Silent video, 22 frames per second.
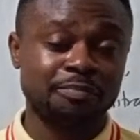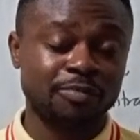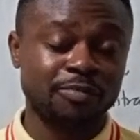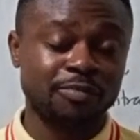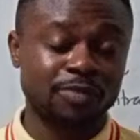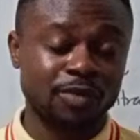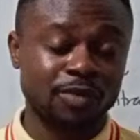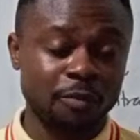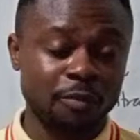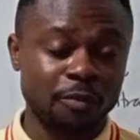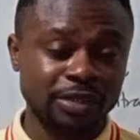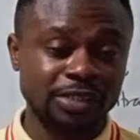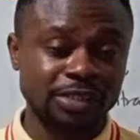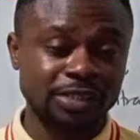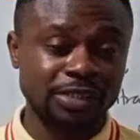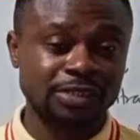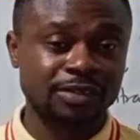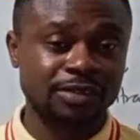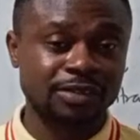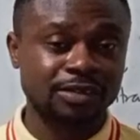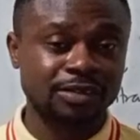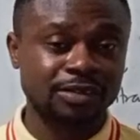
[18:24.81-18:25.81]

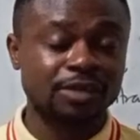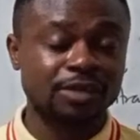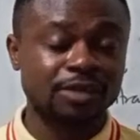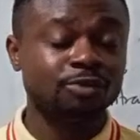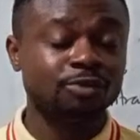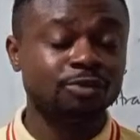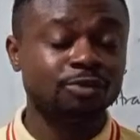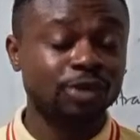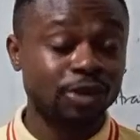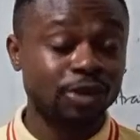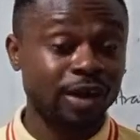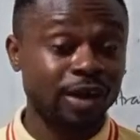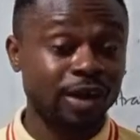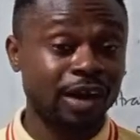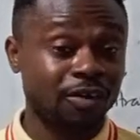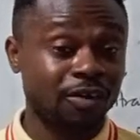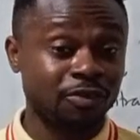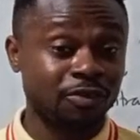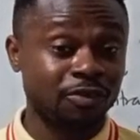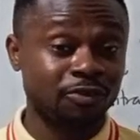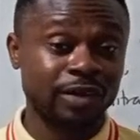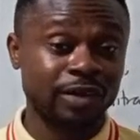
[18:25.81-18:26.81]
competition will go a
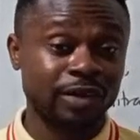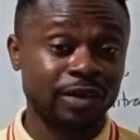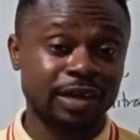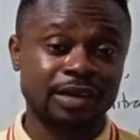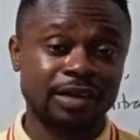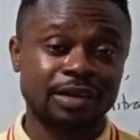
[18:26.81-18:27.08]
long way,